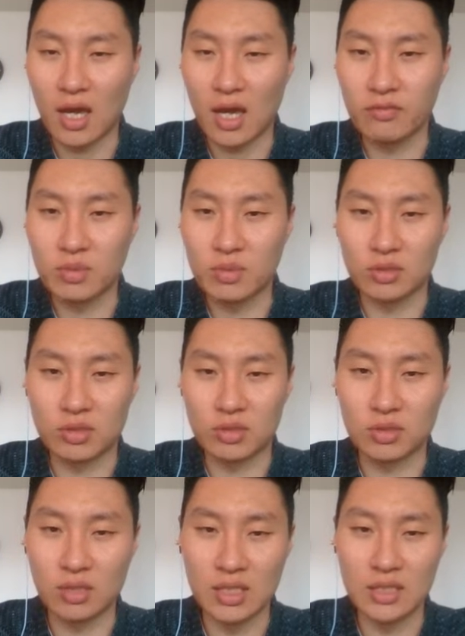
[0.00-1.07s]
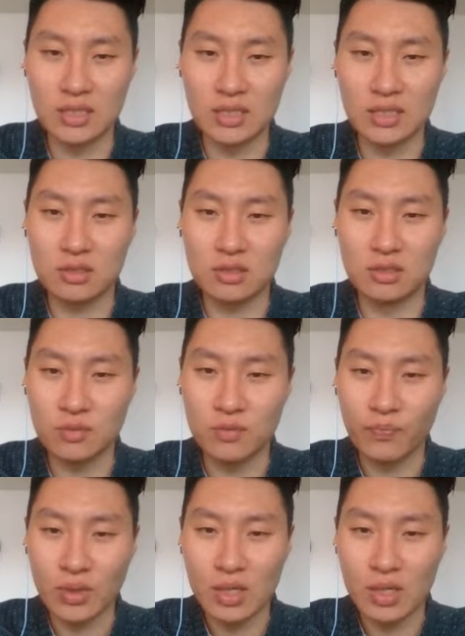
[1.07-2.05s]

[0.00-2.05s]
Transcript: Canva because it's easier to do.